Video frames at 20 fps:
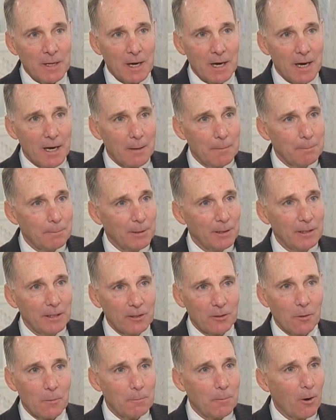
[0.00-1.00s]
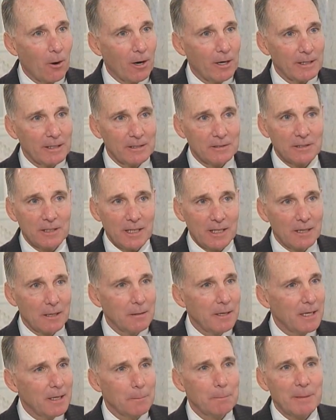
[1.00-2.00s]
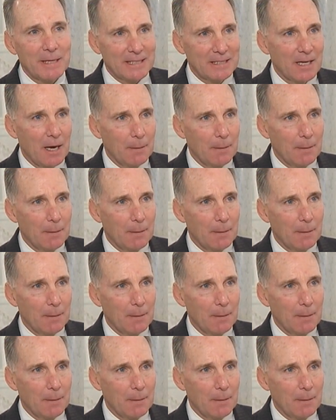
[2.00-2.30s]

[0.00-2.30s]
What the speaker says: political parties in a big